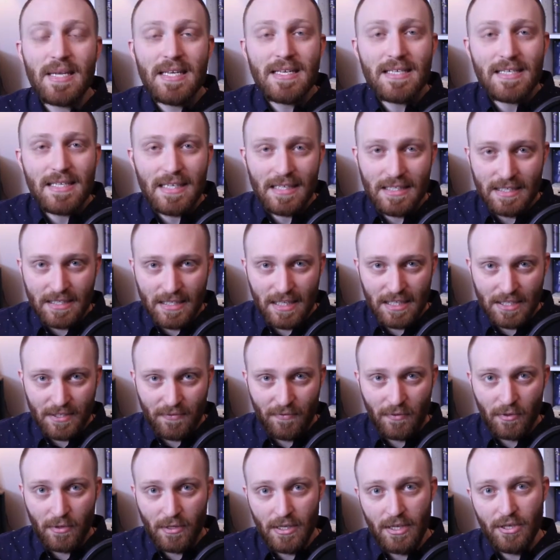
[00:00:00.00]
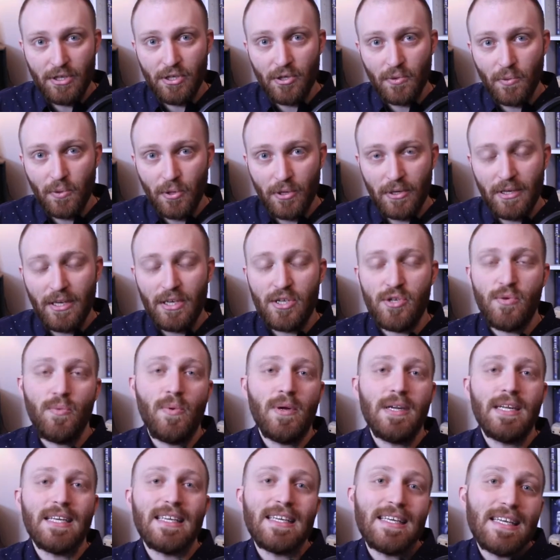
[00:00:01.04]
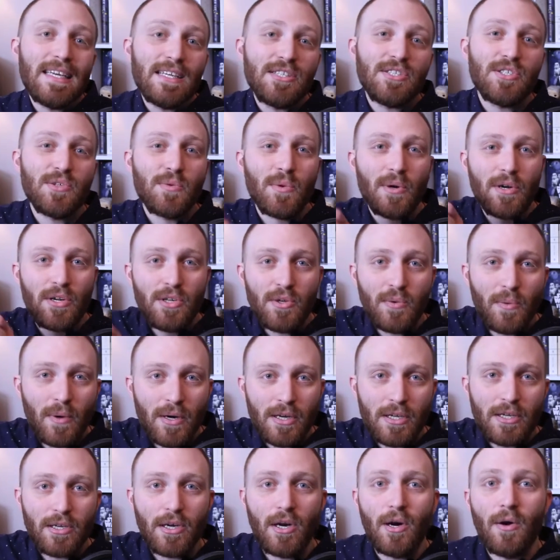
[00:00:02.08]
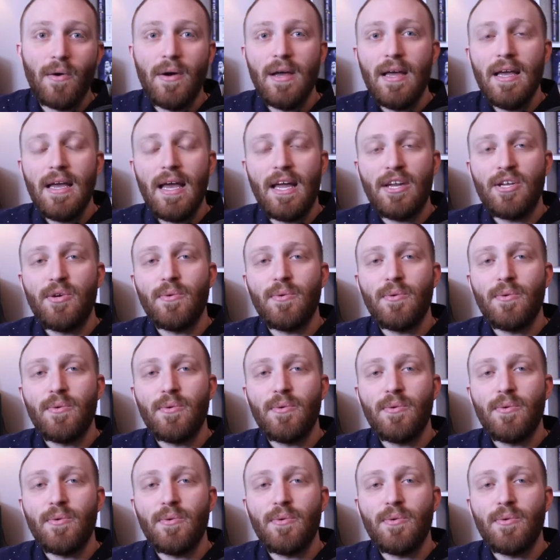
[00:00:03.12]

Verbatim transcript: be successful in your work, you want to get to where you want to go,